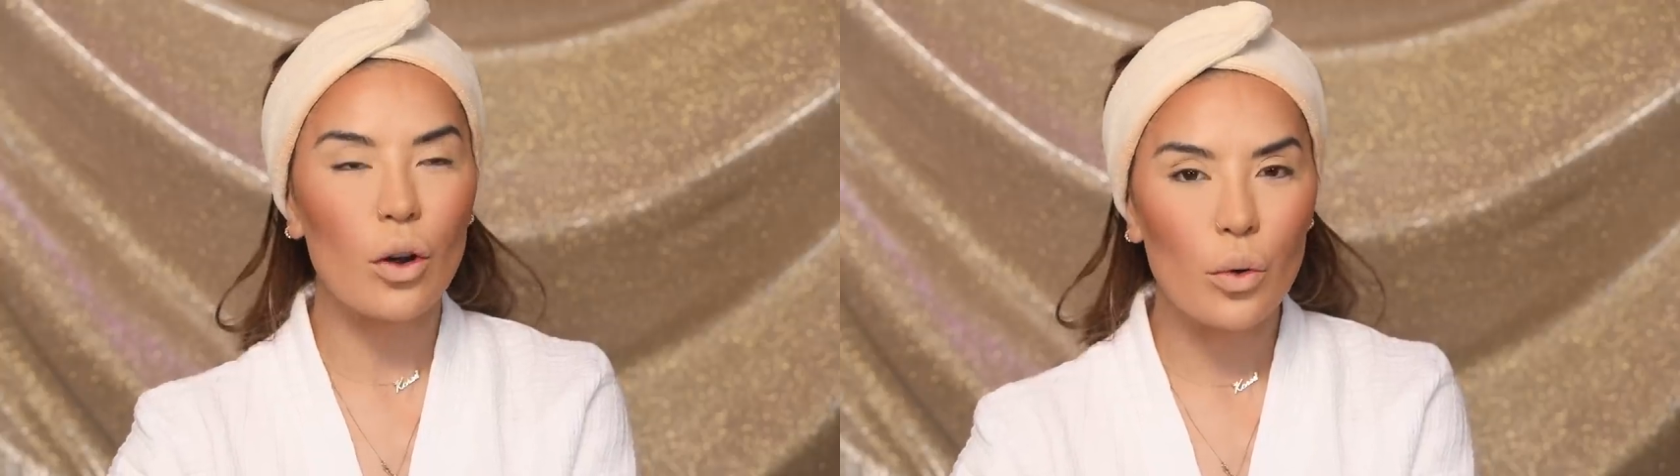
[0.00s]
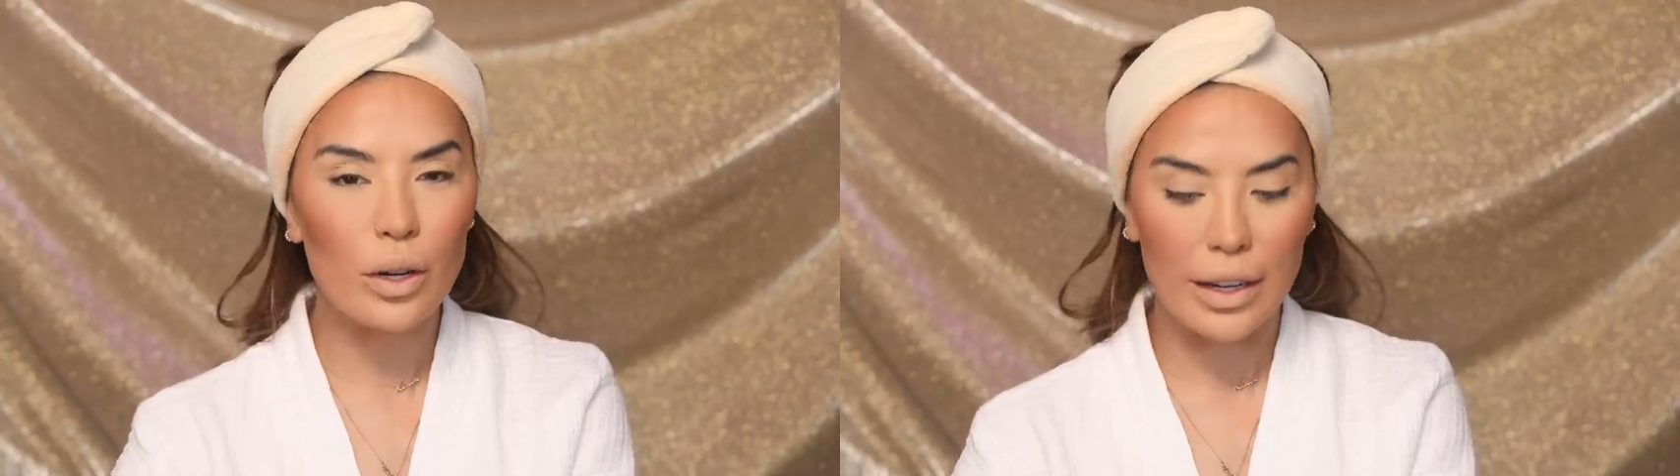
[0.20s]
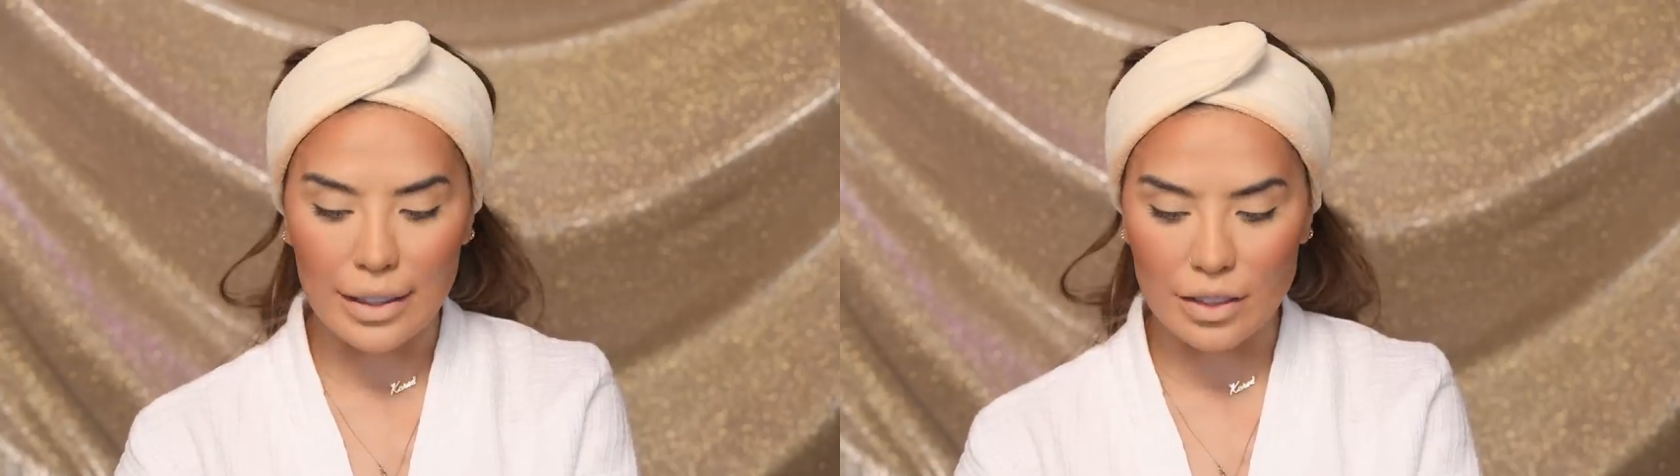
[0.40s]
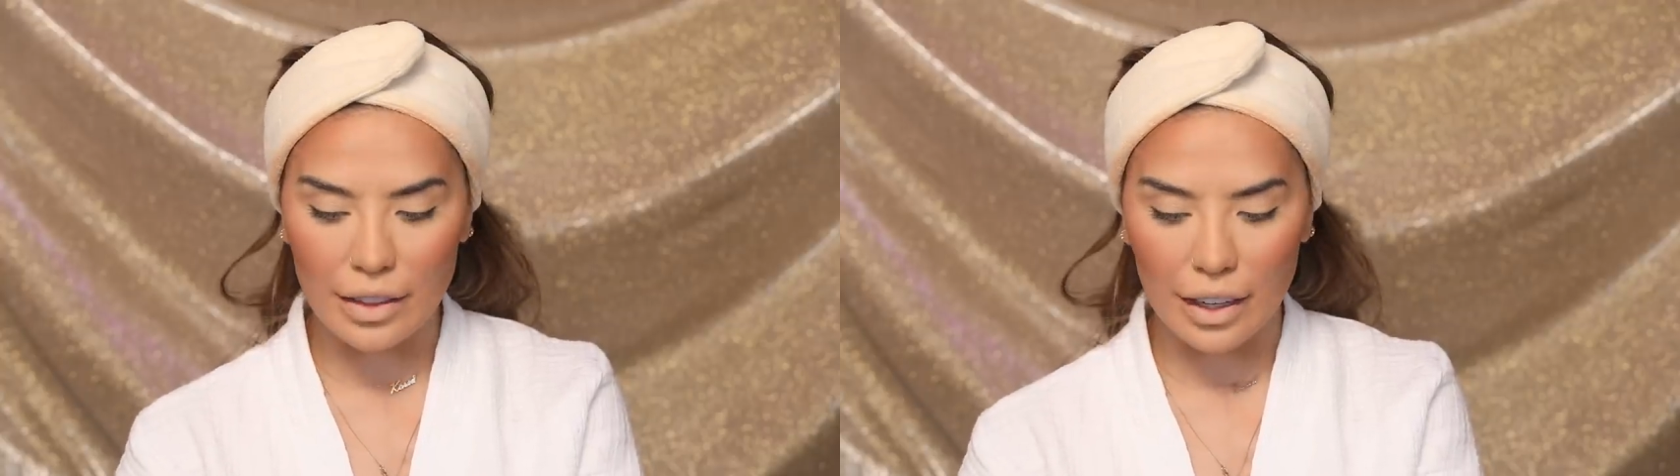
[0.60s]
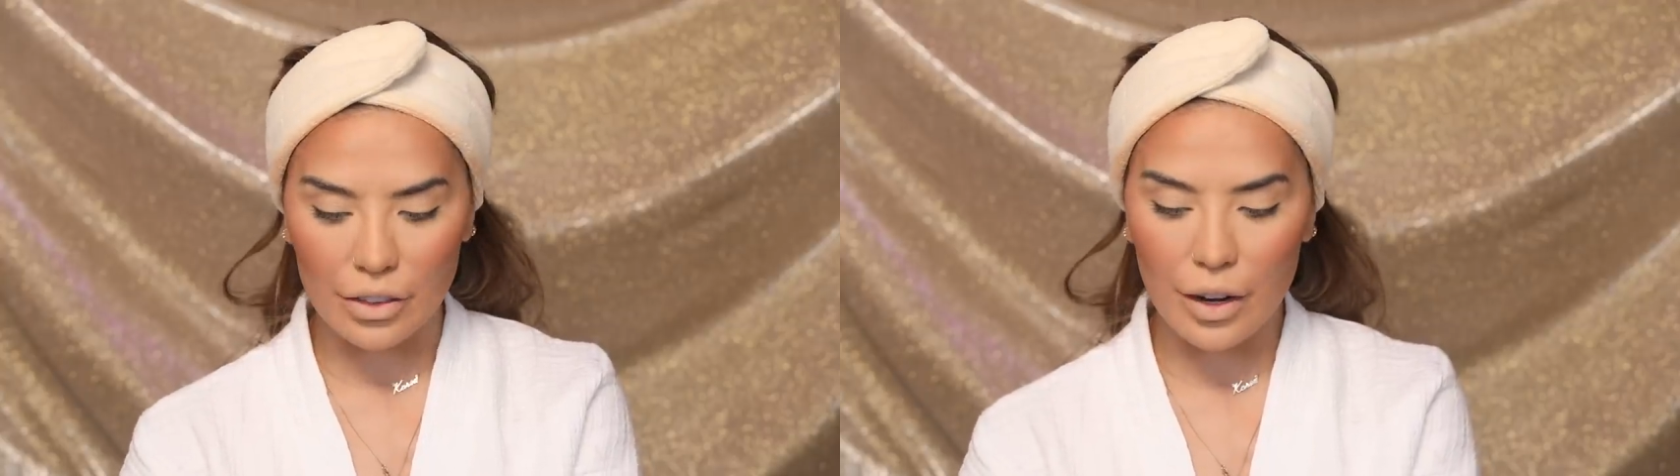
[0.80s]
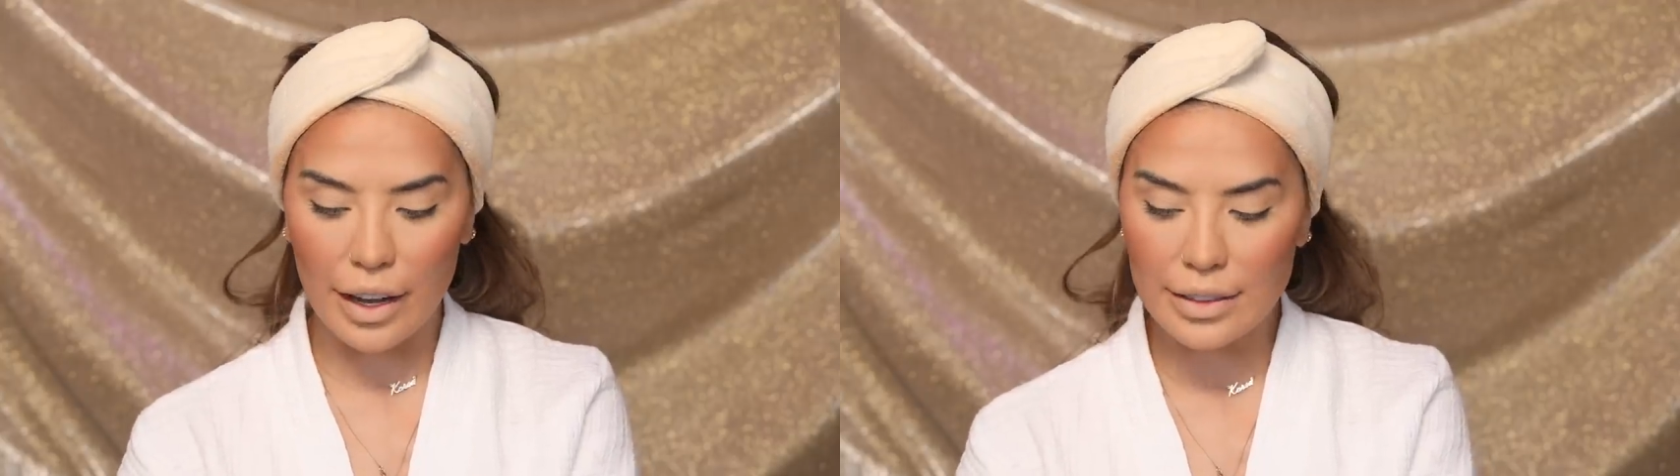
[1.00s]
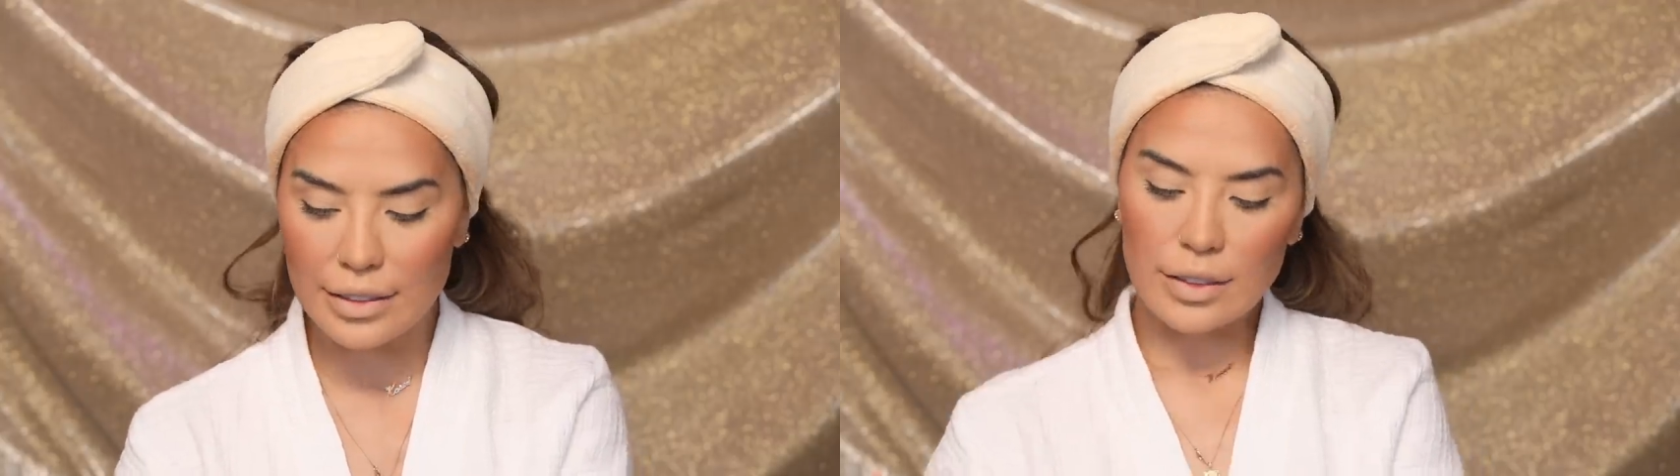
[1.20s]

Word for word: so nice on the under eyes.